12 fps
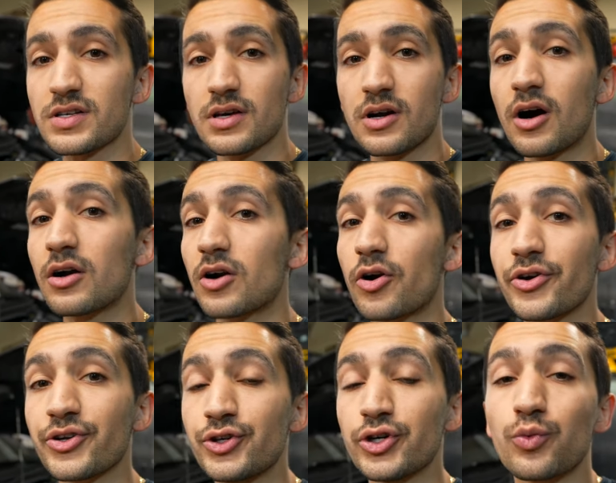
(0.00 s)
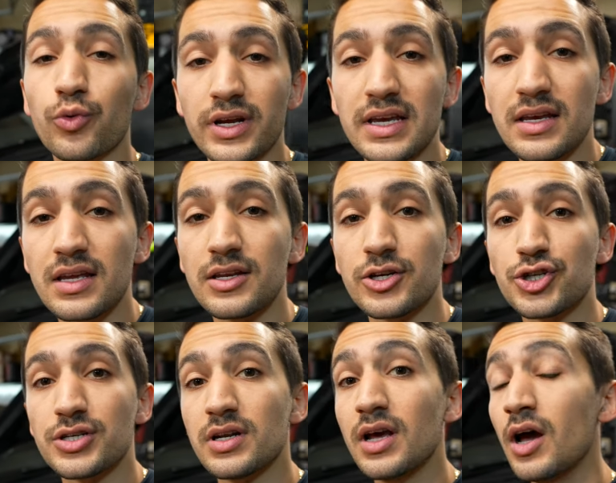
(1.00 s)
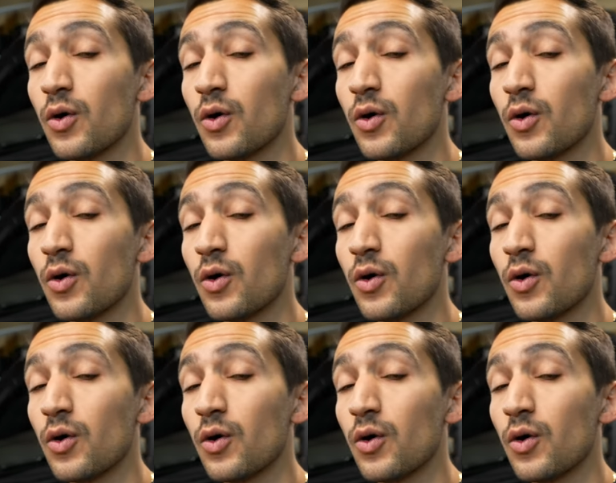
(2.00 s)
the car are in good working condition,